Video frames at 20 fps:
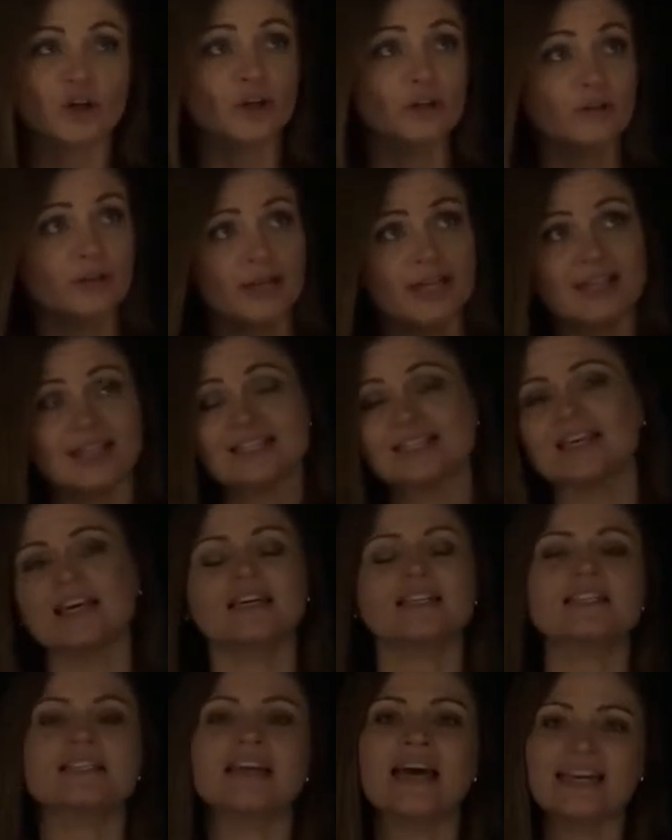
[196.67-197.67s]
or in this
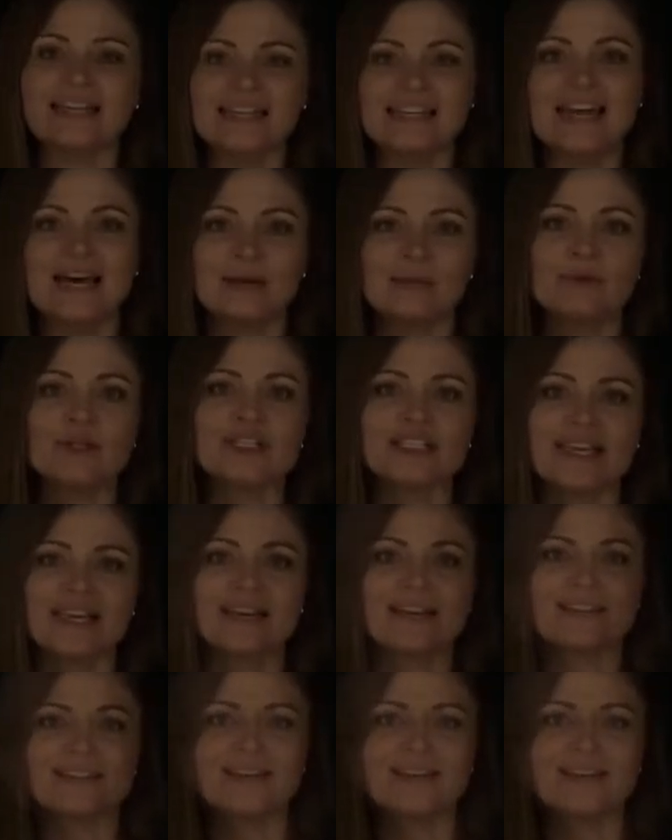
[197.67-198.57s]
case, 99% of the